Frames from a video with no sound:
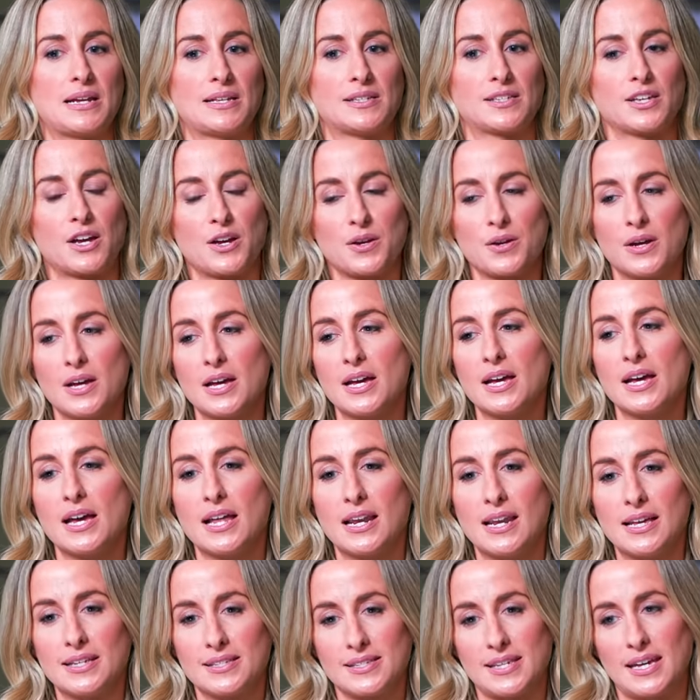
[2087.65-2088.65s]
So
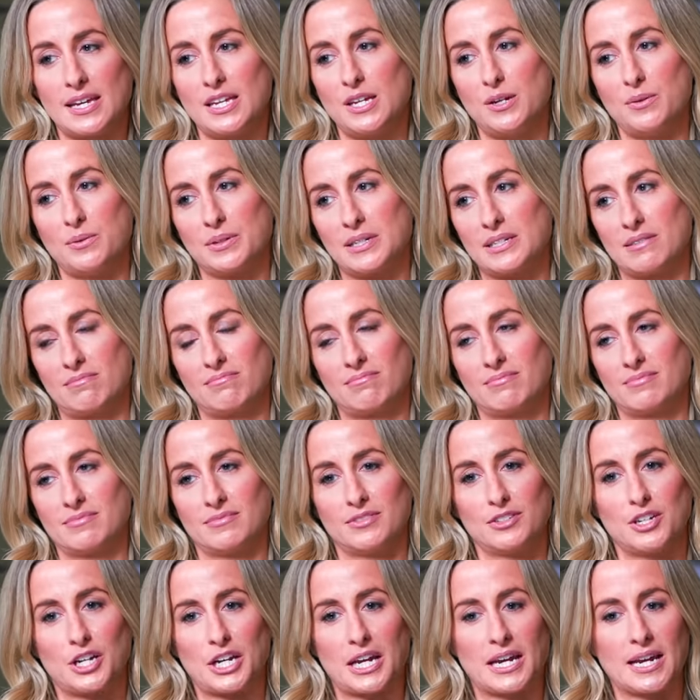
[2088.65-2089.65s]
let's say you were
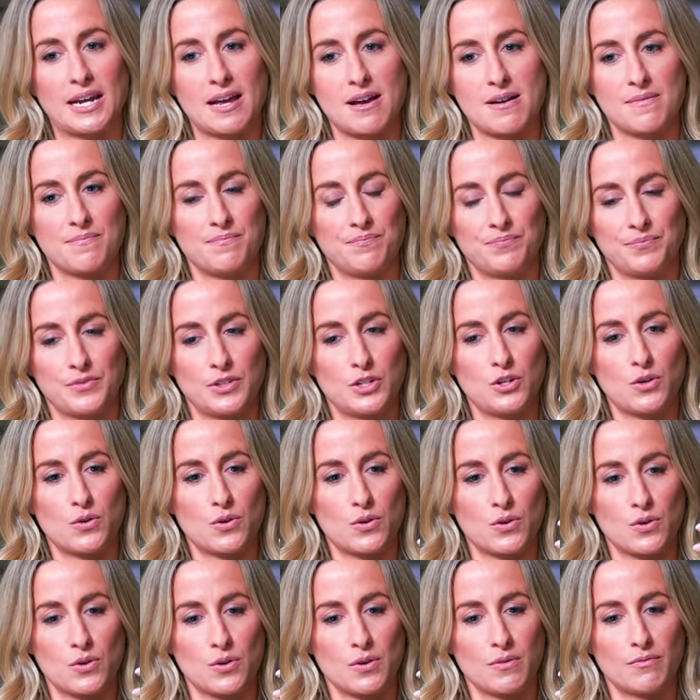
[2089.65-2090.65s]
looking at
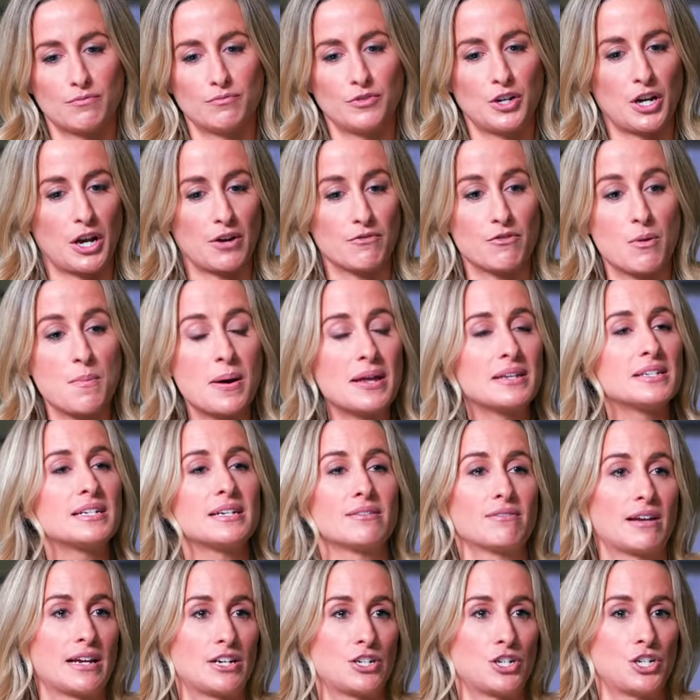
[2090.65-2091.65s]
your, you know,
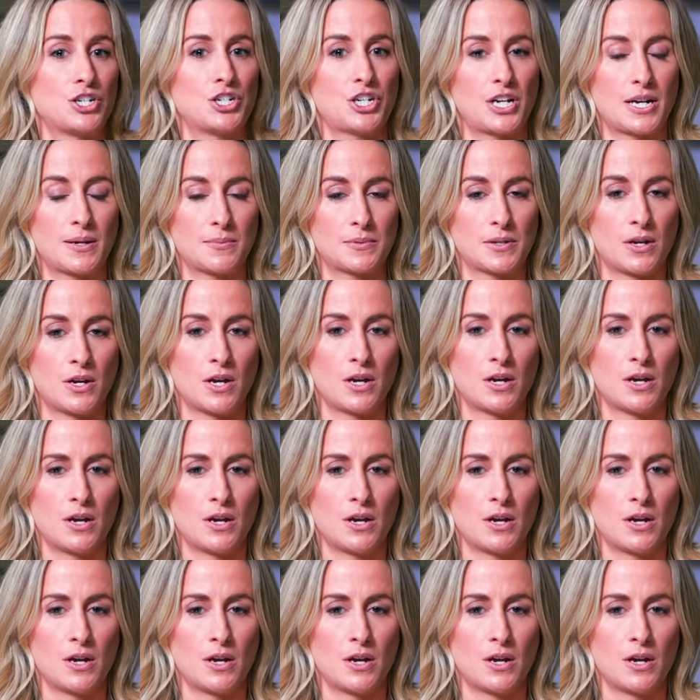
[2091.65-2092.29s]
romantic relationships